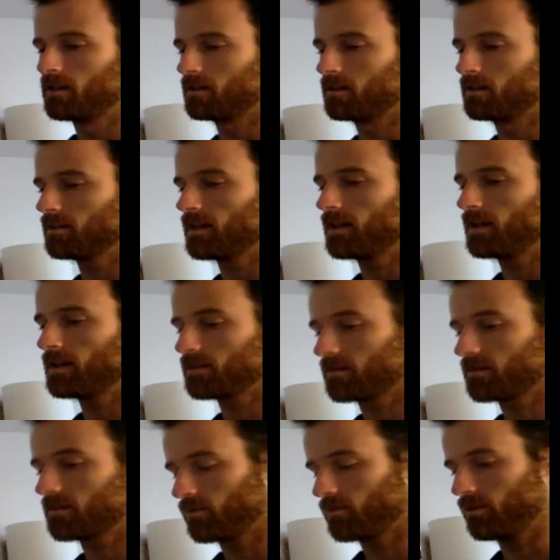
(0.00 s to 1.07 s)
So
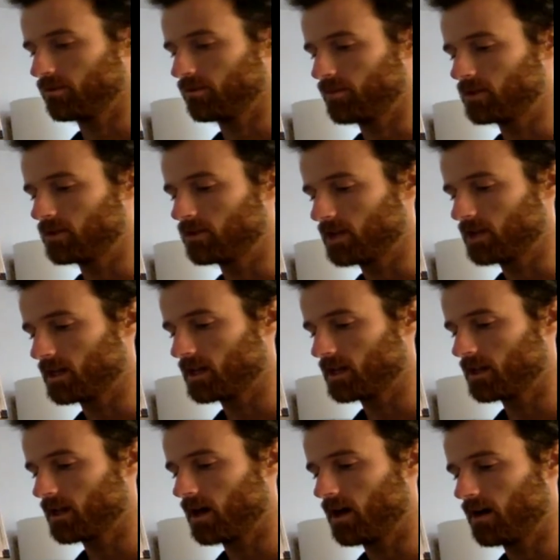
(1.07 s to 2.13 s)
that's worth mentioning.
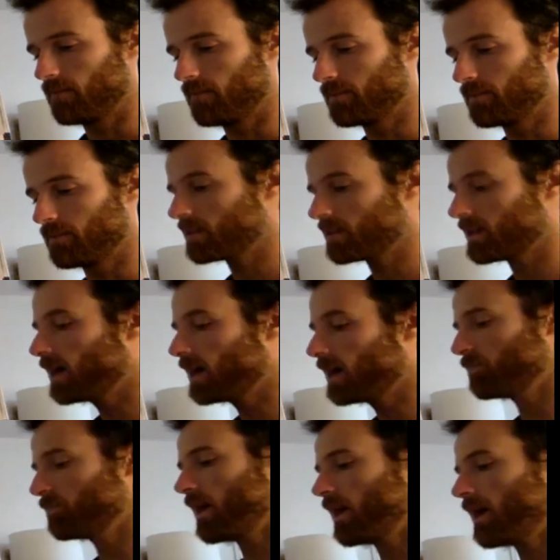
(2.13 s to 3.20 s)
A
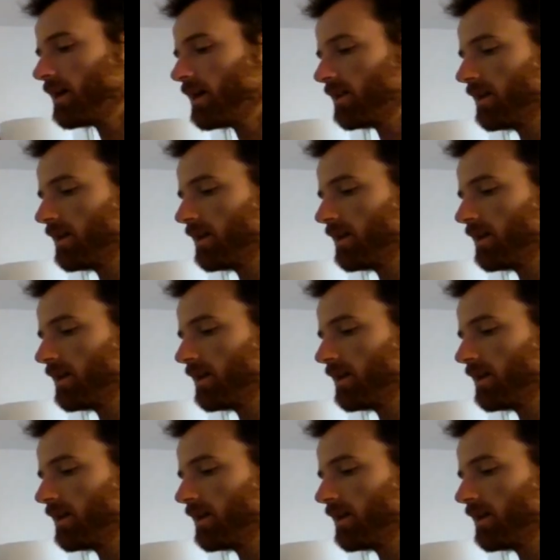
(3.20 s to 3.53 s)
scatter plot